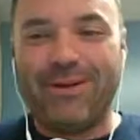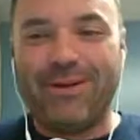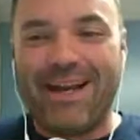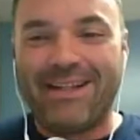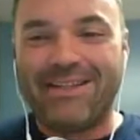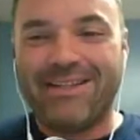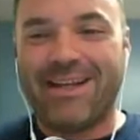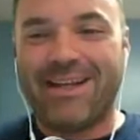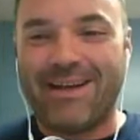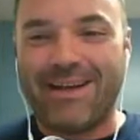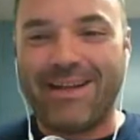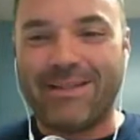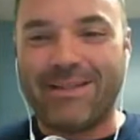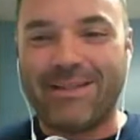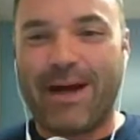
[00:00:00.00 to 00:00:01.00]
and it's
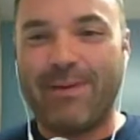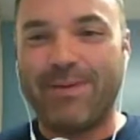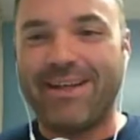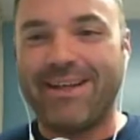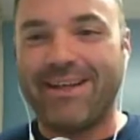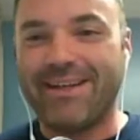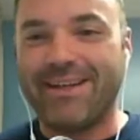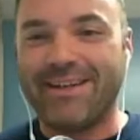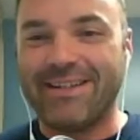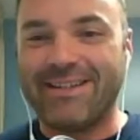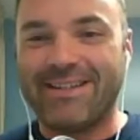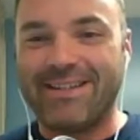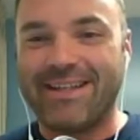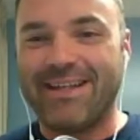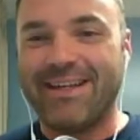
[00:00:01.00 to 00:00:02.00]
balmy here.
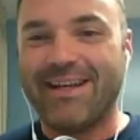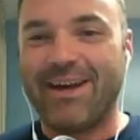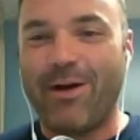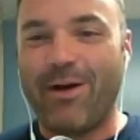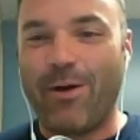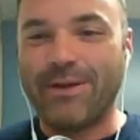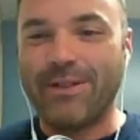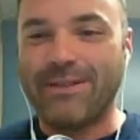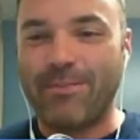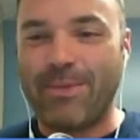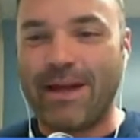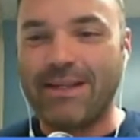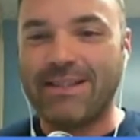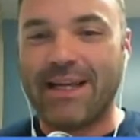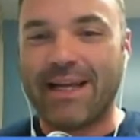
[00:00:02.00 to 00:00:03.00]
It's always the
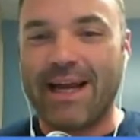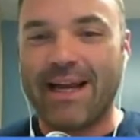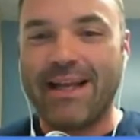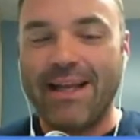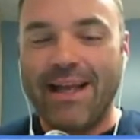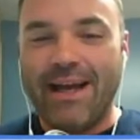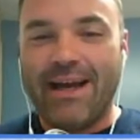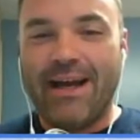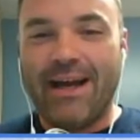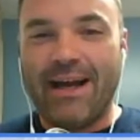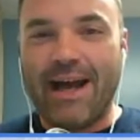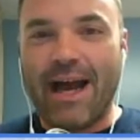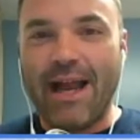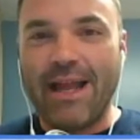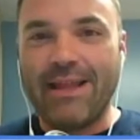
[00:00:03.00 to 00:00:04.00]
best.
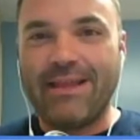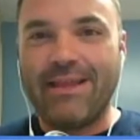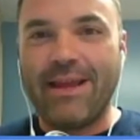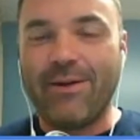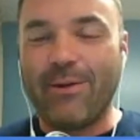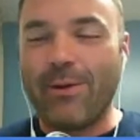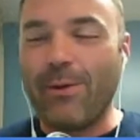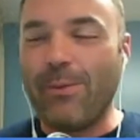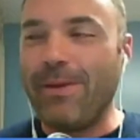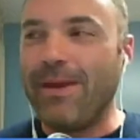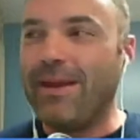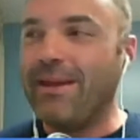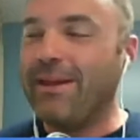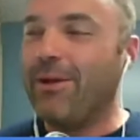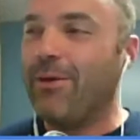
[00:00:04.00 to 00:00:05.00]
There will
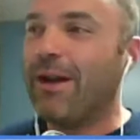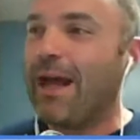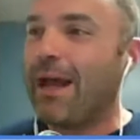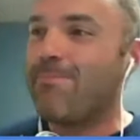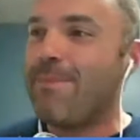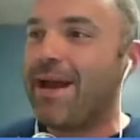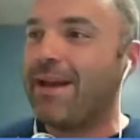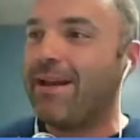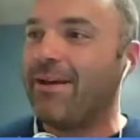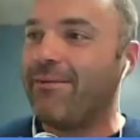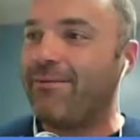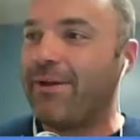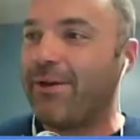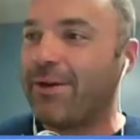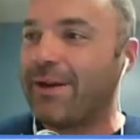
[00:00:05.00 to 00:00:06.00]
be. You know what? I met a
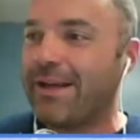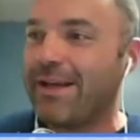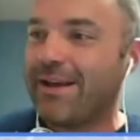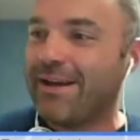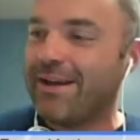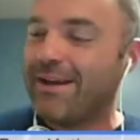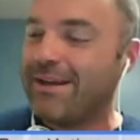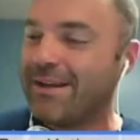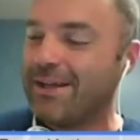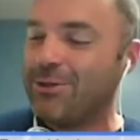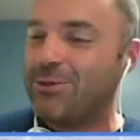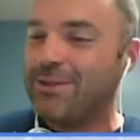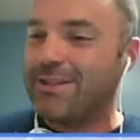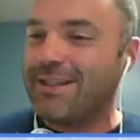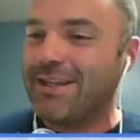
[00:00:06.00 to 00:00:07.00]
very
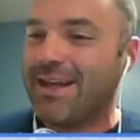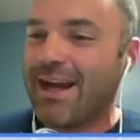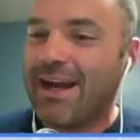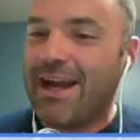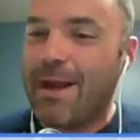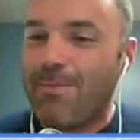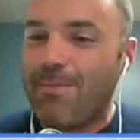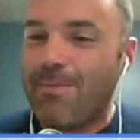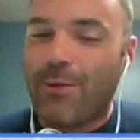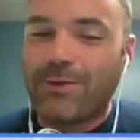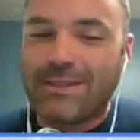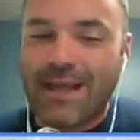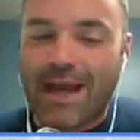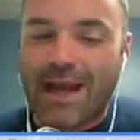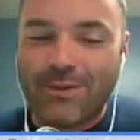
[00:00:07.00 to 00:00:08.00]
interesting guy. I
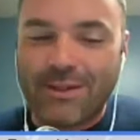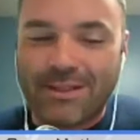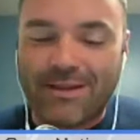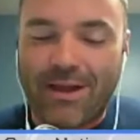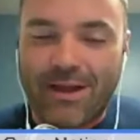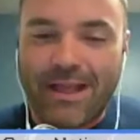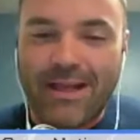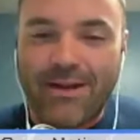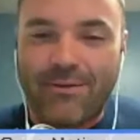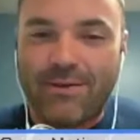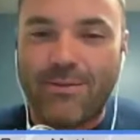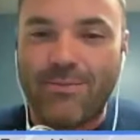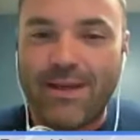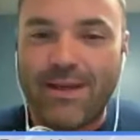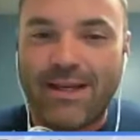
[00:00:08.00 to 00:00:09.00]
was lucky enough
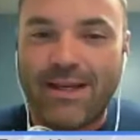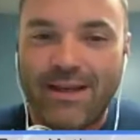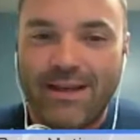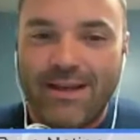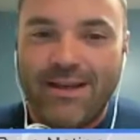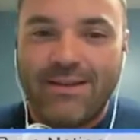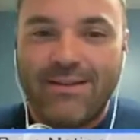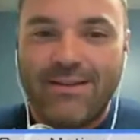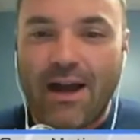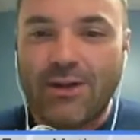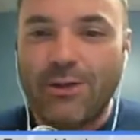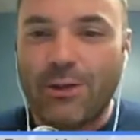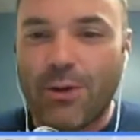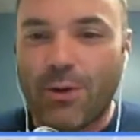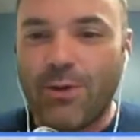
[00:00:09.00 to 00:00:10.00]
to meet
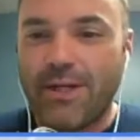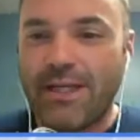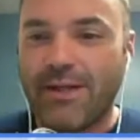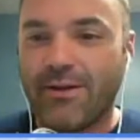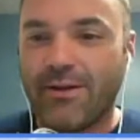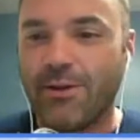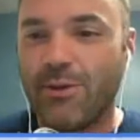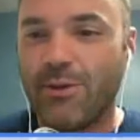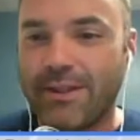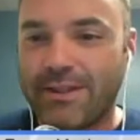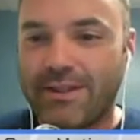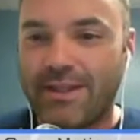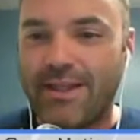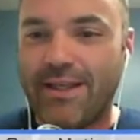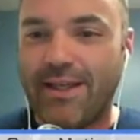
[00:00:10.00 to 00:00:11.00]
Dr. O'Neill, who
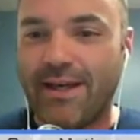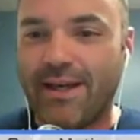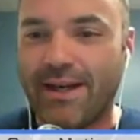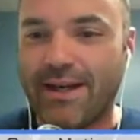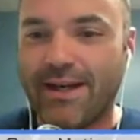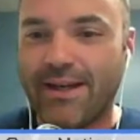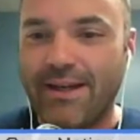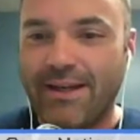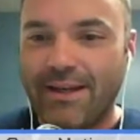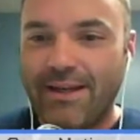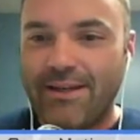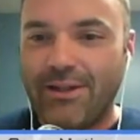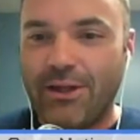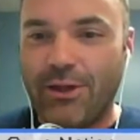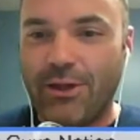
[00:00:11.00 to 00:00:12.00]
is the
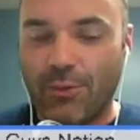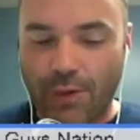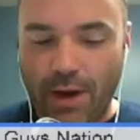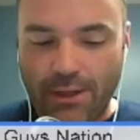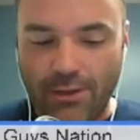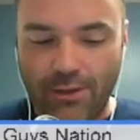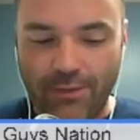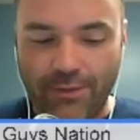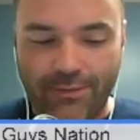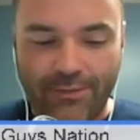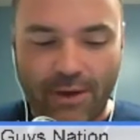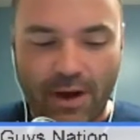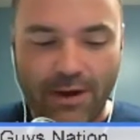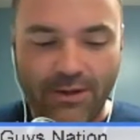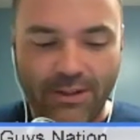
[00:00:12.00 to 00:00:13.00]
director of the
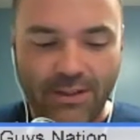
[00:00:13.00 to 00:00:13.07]
Fire